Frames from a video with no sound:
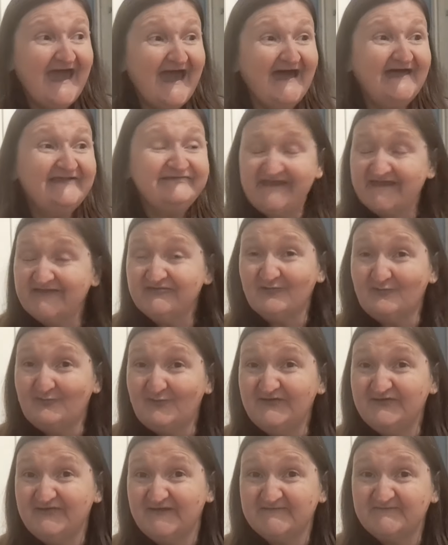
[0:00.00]
And I don't
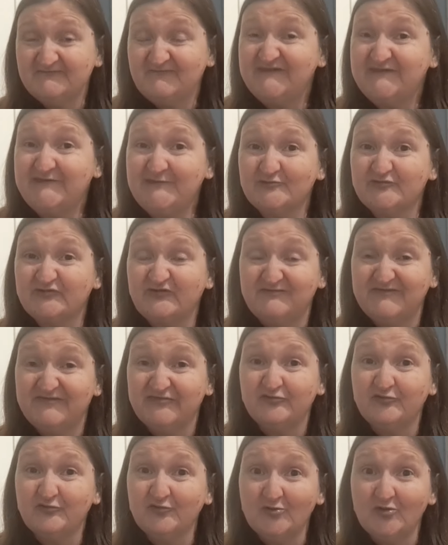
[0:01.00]
want this video to be
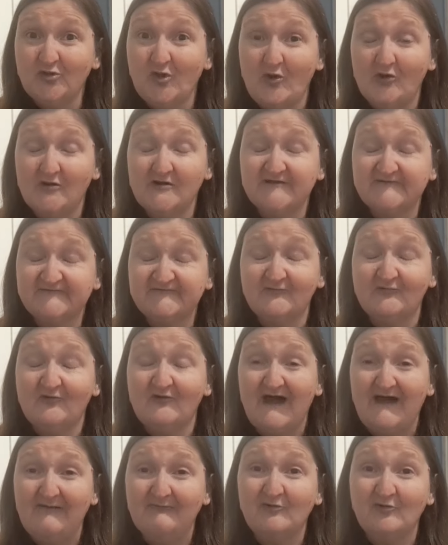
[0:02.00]
too long,
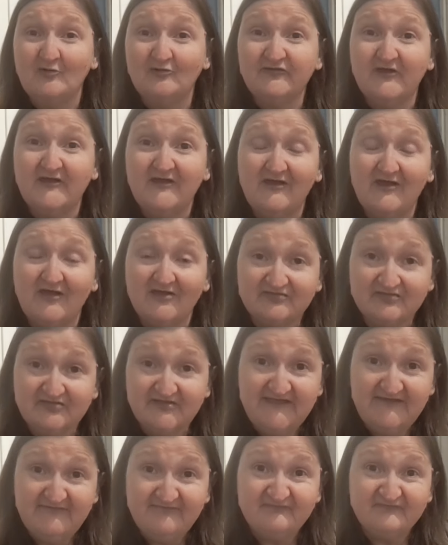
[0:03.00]
so I'm going to
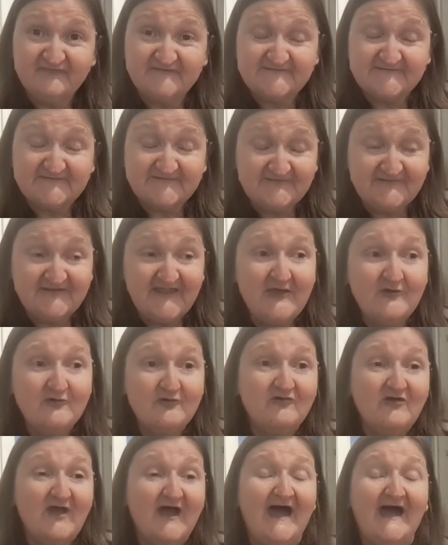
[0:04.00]
leave for just now.